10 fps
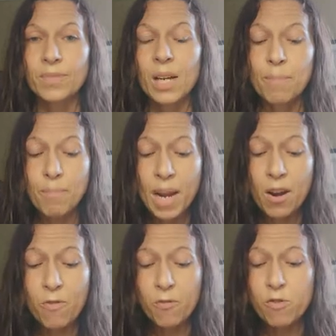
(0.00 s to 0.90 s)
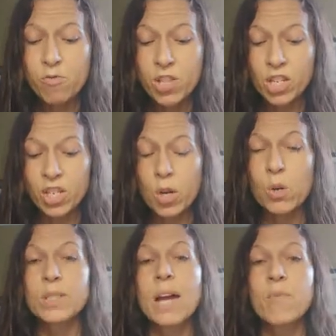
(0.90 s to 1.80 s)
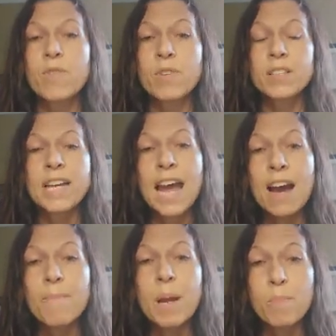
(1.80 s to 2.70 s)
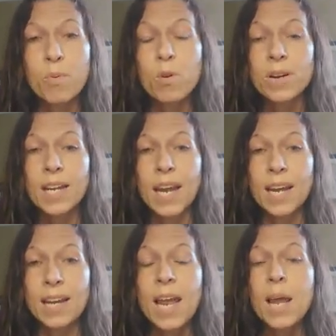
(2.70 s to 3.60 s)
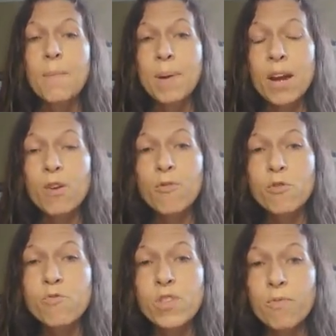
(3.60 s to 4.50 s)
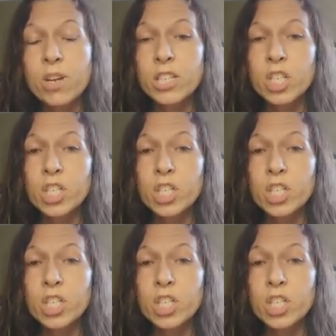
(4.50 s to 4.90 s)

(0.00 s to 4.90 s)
Bear fruit that shows that we really have been born again. Bear fruit that really